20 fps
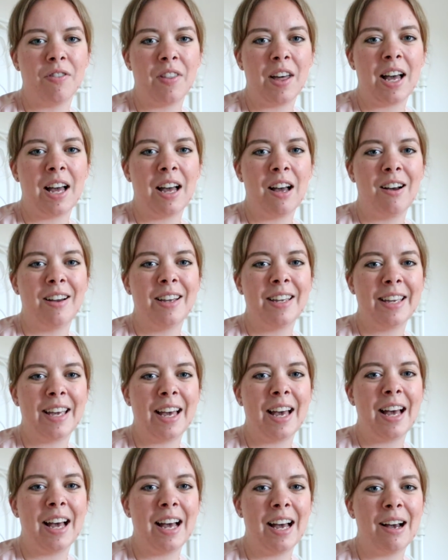that I
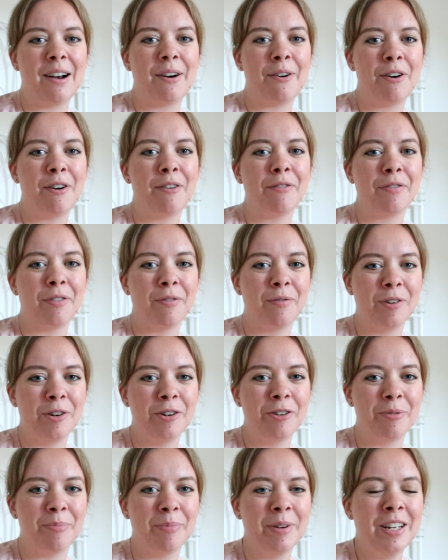get out of the
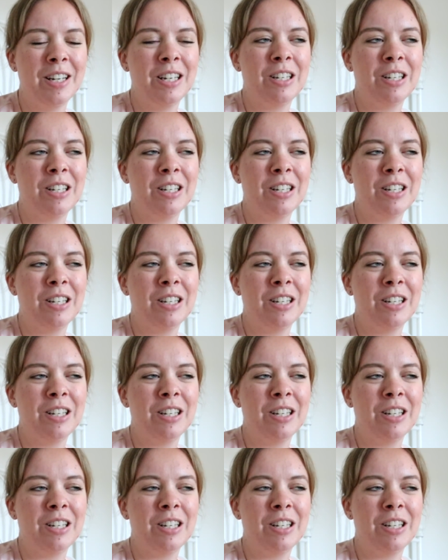room.